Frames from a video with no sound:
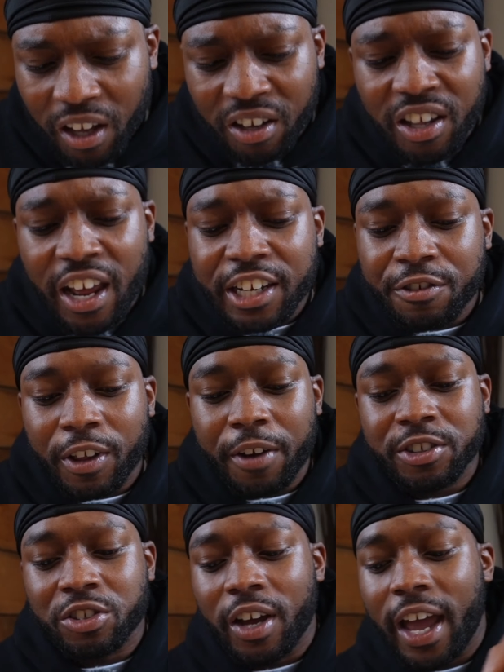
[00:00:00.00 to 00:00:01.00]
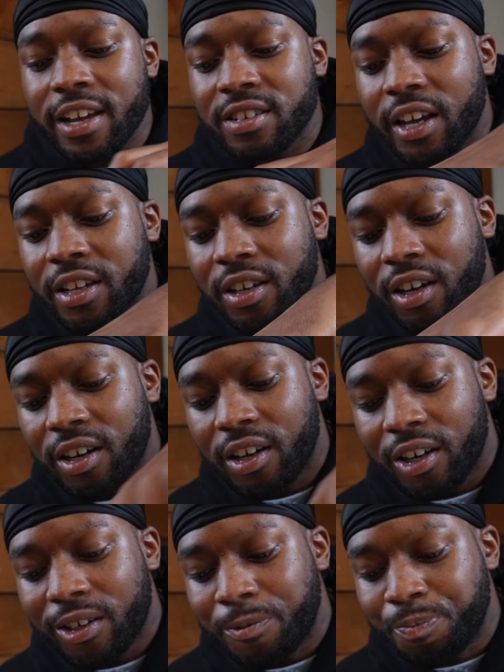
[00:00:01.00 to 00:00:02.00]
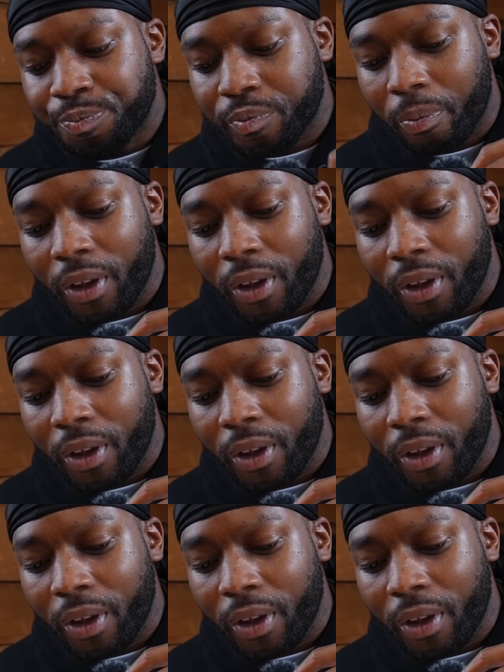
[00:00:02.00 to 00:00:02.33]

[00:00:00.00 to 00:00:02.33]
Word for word: Good ass flavor. So it has like a, a um,